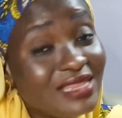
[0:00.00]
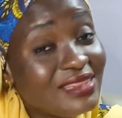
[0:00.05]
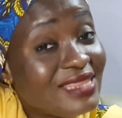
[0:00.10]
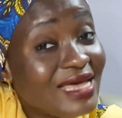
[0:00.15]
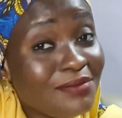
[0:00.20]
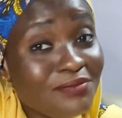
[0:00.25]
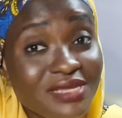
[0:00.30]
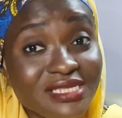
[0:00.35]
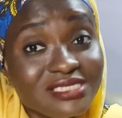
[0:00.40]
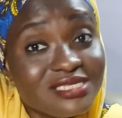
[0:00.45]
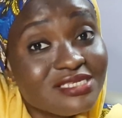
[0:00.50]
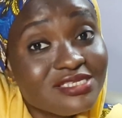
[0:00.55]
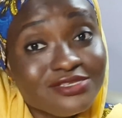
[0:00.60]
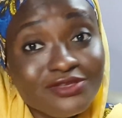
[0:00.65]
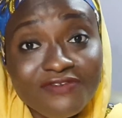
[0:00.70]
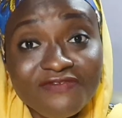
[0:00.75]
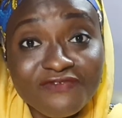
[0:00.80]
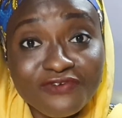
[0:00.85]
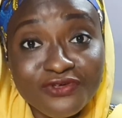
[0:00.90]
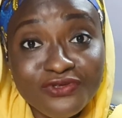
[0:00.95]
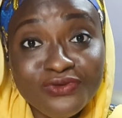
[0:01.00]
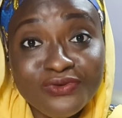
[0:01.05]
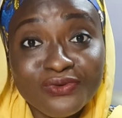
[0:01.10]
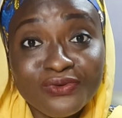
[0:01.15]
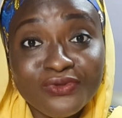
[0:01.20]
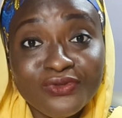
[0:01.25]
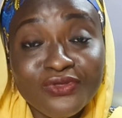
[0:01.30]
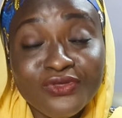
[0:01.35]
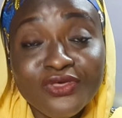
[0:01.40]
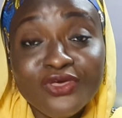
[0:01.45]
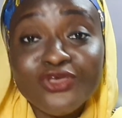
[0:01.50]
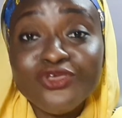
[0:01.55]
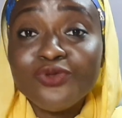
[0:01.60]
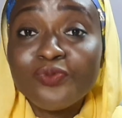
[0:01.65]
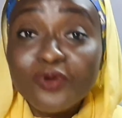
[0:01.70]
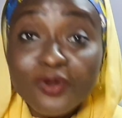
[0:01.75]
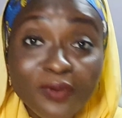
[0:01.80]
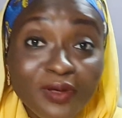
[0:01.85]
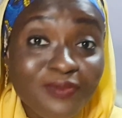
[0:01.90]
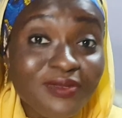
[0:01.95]
That means it's not for you. You
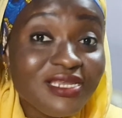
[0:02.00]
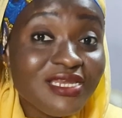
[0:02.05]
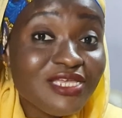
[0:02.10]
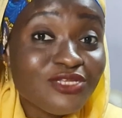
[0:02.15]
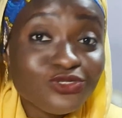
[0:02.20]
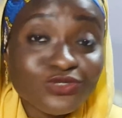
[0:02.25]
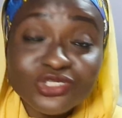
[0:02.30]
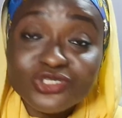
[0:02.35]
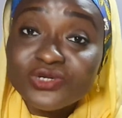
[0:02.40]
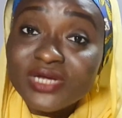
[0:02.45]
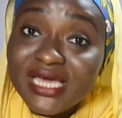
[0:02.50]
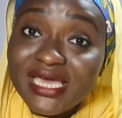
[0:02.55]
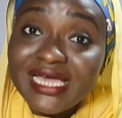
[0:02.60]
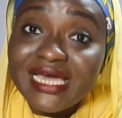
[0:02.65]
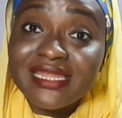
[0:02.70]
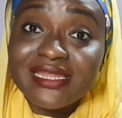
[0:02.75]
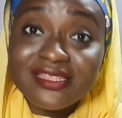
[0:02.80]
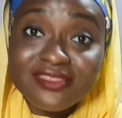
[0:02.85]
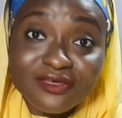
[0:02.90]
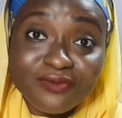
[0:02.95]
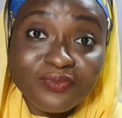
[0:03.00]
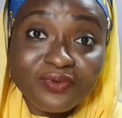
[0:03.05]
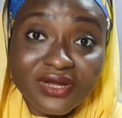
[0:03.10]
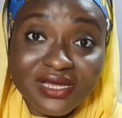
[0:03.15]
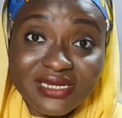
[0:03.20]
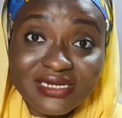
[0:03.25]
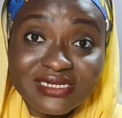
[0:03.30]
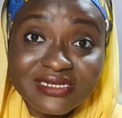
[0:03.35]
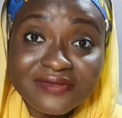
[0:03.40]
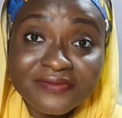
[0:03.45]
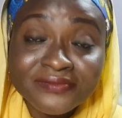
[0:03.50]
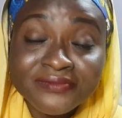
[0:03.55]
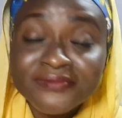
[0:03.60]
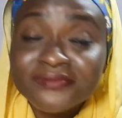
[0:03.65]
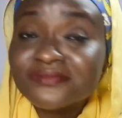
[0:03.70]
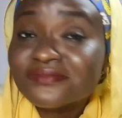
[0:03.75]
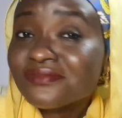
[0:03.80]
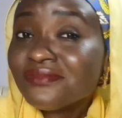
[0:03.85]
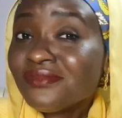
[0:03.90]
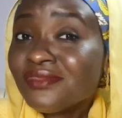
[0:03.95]
probably need to try another brand.
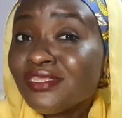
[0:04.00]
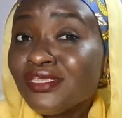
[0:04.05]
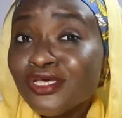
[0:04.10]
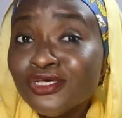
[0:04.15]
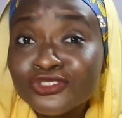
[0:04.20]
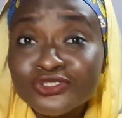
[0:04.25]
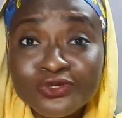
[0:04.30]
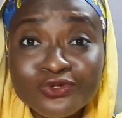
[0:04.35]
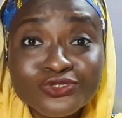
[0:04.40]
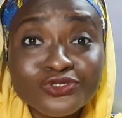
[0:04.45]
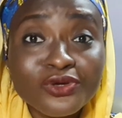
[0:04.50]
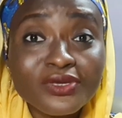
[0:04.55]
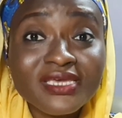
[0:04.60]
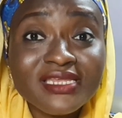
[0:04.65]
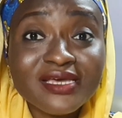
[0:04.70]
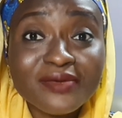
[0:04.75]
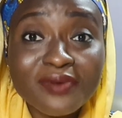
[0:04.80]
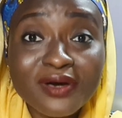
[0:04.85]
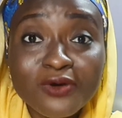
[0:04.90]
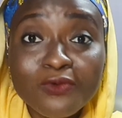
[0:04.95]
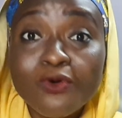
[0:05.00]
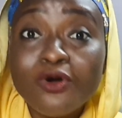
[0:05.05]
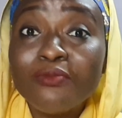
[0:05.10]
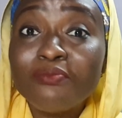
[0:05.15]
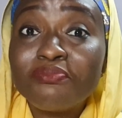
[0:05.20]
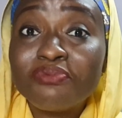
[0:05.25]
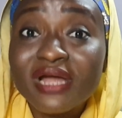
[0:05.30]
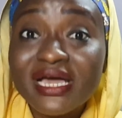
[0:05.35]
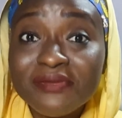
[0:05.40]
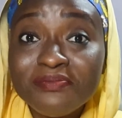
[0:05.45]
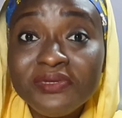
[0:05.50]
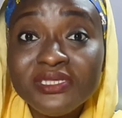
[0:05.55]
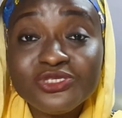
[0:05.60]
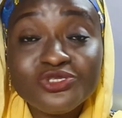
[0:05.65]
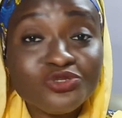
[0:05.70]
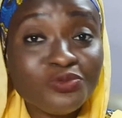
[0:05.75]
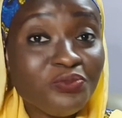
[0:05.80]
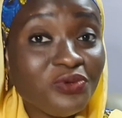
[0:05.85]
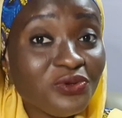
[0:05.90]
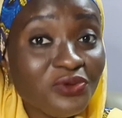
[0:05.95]
So talking about one brand being
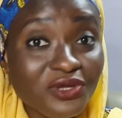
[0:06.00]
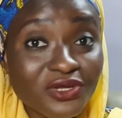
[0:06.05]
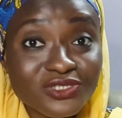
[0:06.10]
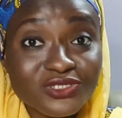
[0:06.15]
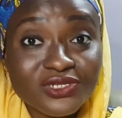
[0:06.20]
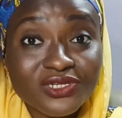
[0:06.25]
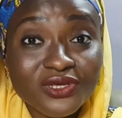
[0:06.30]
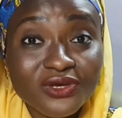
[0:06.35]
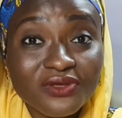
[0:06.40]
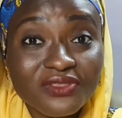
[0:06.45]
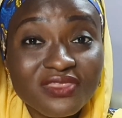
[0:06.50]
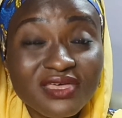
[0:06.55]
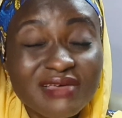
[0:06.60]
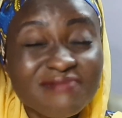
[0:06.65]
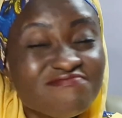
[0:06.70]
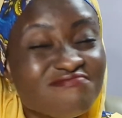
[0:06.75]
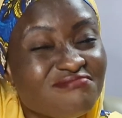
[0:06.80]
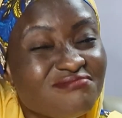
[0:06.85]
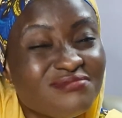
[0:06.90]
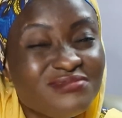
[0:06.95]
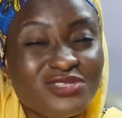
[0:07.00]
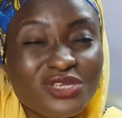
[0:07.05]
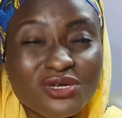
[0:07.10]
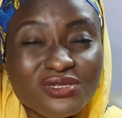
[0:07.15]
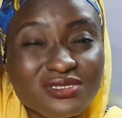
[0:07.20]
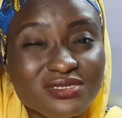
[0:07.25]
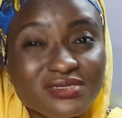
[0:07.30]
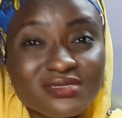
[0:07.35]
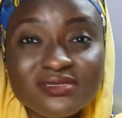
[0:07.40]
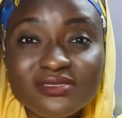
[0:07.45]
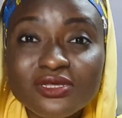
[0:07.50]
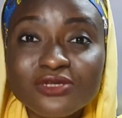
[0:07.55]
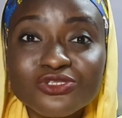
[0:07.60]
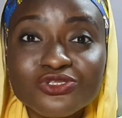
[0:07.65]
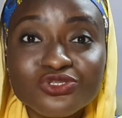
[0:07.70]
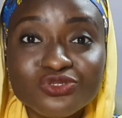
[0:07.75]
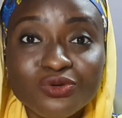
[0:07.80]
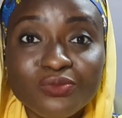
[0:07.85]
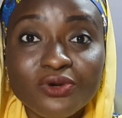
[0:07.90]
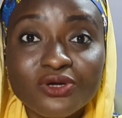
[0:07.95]
superior to the other, not
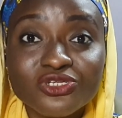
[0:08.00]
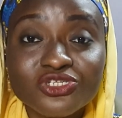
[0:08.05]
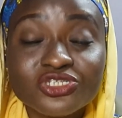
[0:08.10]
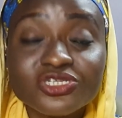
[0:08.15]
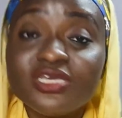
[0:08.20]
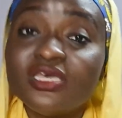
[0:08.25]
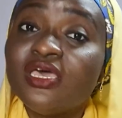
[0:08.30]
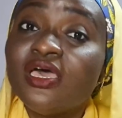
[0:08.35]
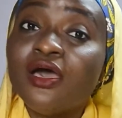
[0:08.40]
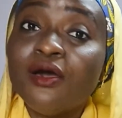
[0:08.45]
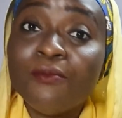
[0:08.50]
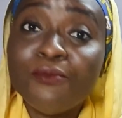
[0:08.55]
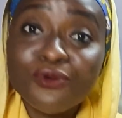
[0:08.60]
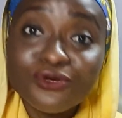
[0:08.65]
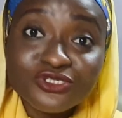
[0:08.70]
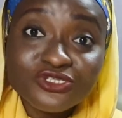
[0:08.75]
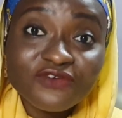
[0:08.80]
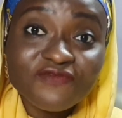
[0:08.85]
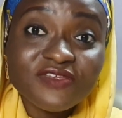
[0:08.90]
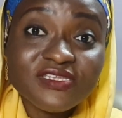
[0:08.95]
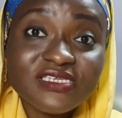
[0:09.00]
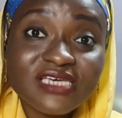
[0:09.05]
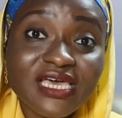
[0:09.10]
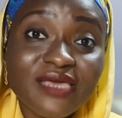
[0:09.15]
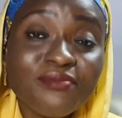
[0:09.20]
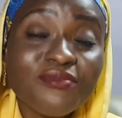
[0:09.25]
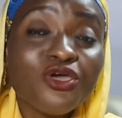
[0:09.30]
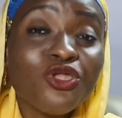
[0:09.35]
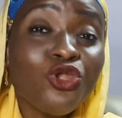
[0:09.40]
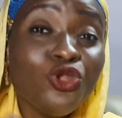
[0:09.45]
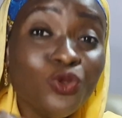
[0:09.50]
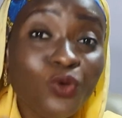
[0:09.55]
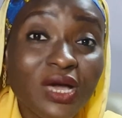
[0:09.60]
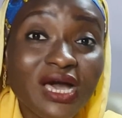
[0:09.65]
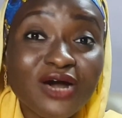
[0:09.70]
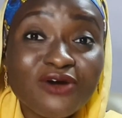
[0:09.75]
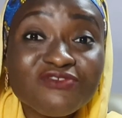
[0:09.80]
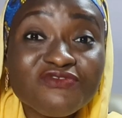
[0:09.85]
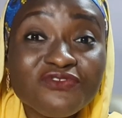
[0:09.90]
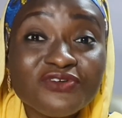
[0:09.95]
so much. Most of the time, look
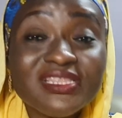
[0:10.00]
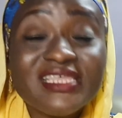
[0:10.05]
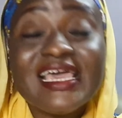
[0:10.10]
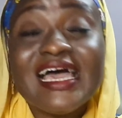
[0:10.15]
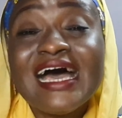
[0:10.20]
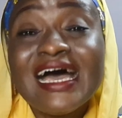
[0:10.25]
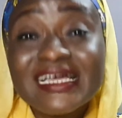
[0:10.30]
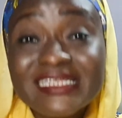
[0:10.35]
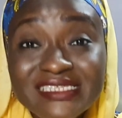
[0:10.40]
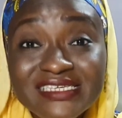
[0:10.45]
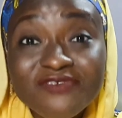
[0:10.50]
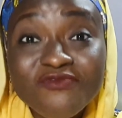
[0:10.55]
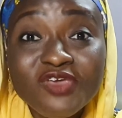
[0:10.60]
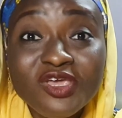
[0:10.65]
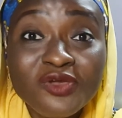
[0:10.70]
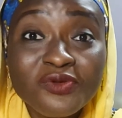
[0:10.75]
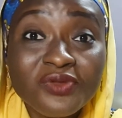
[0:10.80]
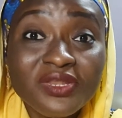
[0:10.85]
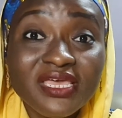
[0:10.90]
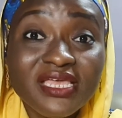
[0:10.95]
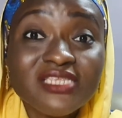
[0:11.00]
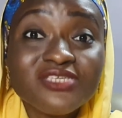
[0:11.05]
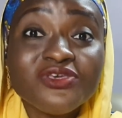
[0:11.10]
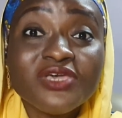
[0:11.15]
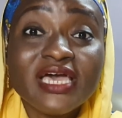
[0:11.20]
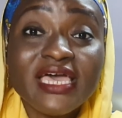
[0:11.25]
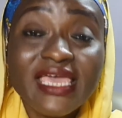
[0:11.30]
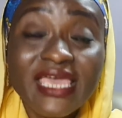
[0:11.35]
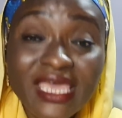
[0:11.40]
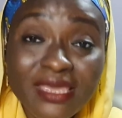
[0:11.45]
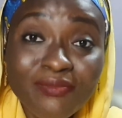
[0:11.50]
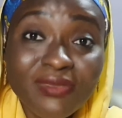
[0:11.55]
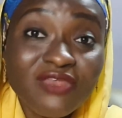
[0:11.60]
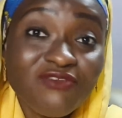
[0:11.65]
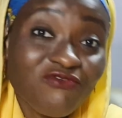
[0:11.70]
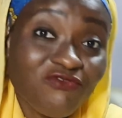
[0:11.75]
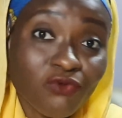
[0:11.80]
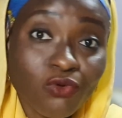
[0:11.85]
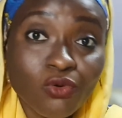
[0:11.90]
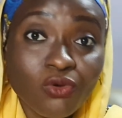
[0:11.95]
out for the active ingredient you are
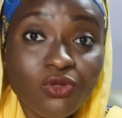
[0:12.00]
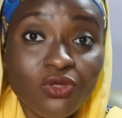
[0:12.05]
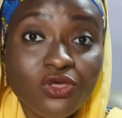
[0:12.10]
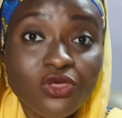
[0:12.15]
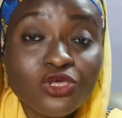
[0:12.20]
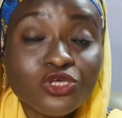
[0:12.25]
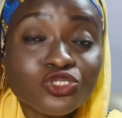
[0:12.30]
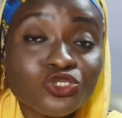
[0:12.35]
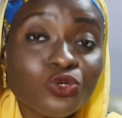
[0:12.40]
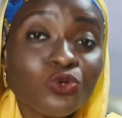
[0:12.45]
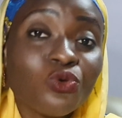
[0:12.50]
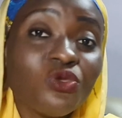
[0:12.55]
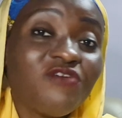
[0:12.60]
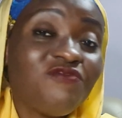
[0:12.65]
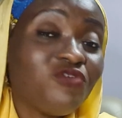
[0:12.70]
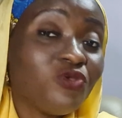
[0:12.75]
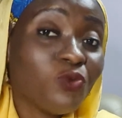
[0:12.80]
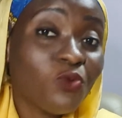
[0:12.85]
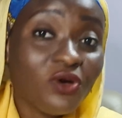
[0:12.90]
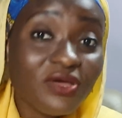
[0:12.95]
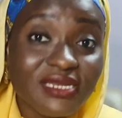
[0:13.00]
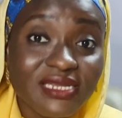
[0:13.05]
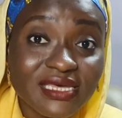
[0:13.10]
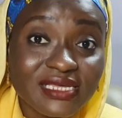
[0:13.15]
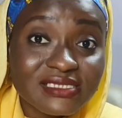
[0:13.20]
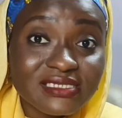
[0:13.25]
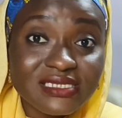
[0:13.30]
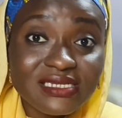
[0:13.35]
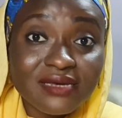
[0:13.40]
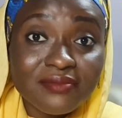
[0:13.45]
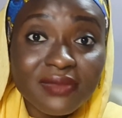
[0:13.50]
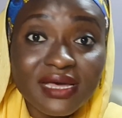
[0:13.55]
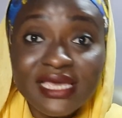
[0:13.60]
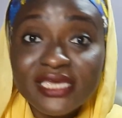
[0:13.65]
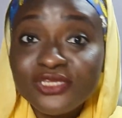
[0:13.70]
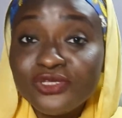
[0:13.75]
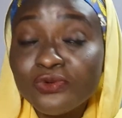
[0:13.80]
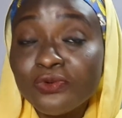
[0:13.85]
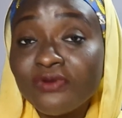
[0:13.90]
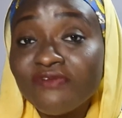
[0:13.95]
aiming for. So if you want
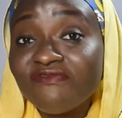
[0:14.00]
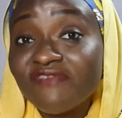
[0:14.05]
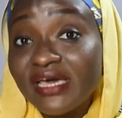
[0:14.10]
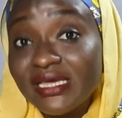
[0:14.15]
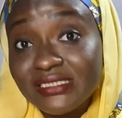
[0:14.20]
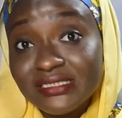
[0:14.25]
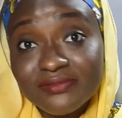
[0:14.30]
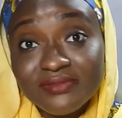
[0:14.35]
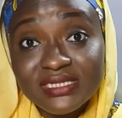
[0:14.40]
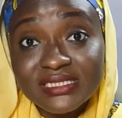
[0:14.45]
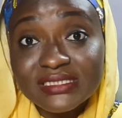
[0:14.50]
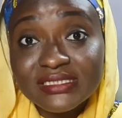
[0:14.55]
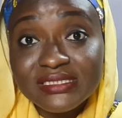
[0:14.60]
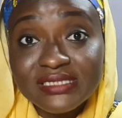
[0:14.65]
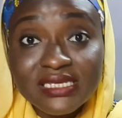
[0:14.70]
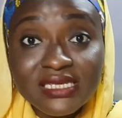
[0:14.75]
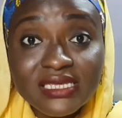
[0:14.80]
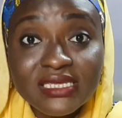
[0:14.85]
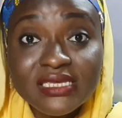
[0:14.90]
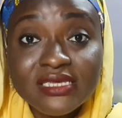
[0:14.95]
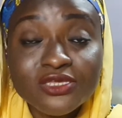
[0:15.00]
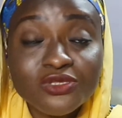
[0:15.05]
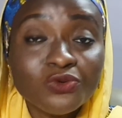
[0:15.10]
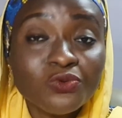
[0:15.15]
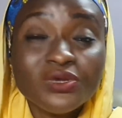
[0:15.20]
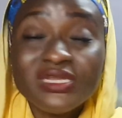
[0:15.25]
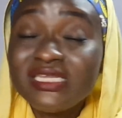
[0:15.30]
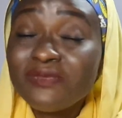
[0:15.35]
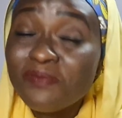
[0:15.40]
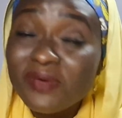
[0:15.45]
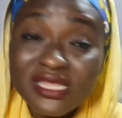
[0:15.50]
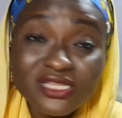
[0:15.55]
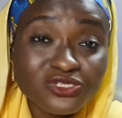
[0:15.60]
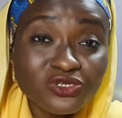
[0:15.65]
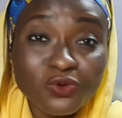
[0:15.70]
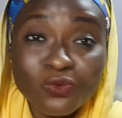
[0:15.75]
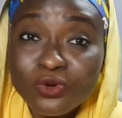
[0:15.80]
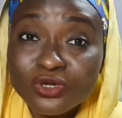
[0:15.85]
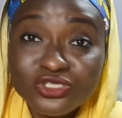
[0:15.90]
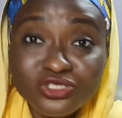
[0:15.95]
niacinamide, you want vitamin C, depends
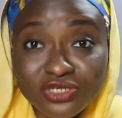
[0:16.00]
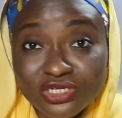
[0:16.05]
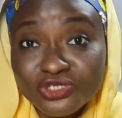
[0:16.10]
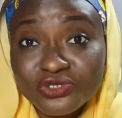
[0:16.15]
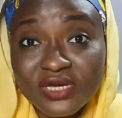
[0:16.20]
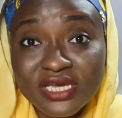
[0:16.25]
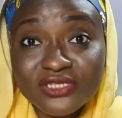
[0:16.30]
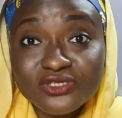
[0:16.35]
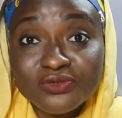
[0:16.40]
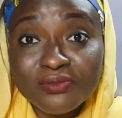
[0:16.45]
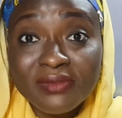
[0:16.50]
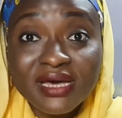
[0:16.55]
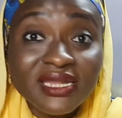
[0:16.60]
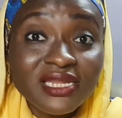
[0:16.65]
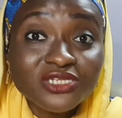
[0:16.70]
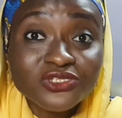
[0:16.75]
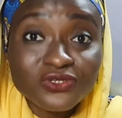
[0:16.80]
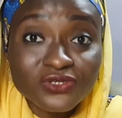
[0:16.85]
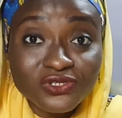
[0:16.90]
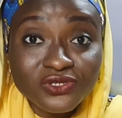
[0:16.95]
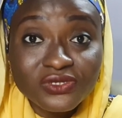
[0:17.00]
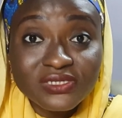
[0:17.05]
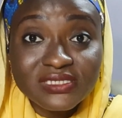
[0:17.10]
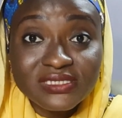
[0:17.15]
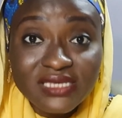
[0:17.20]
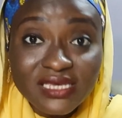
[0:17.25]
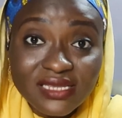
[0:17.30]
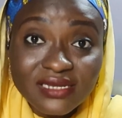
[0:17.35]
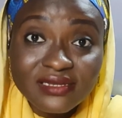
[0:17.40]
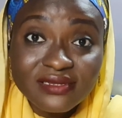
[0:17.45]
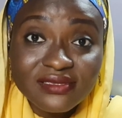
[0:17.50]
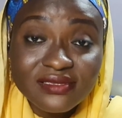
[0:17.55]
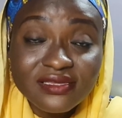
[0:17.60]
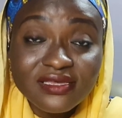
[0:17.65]
on what you're trying to manage on your skin.